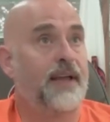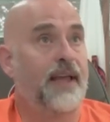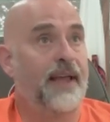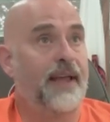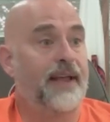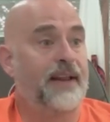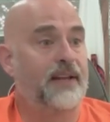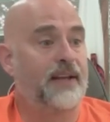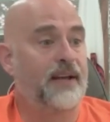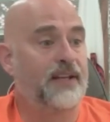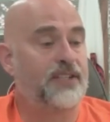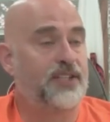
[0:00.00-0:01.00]
and
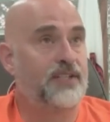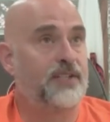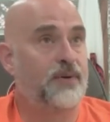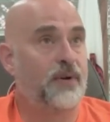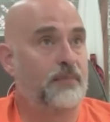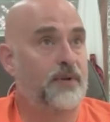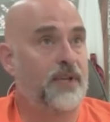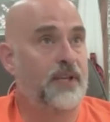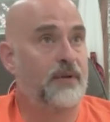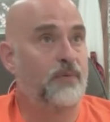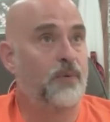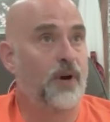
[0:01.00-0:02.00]
she's going to
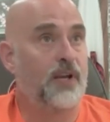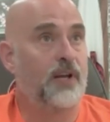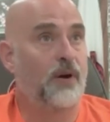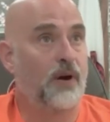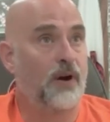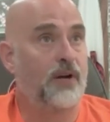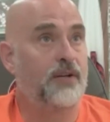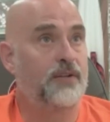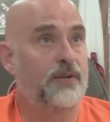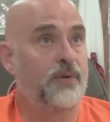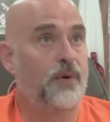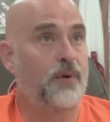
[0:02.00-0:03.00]
be working hard
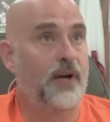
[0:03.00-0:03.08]
to